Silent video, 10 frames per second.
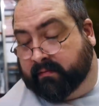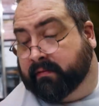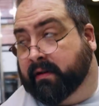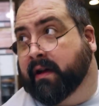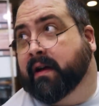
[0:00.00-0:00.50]

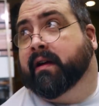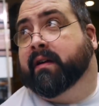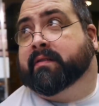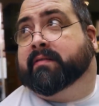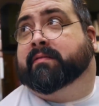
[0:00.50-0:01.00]

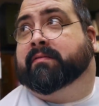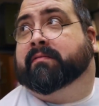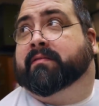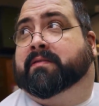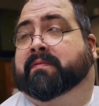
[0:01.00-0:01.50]
Yes,
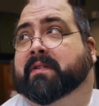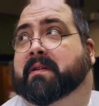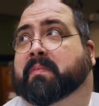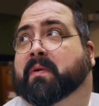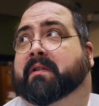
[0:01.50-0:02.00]
it's a very
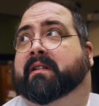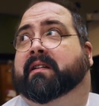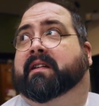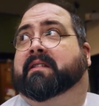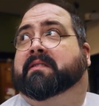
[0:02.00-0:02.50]
important
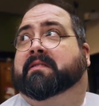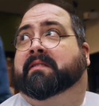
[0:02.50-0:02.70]
list.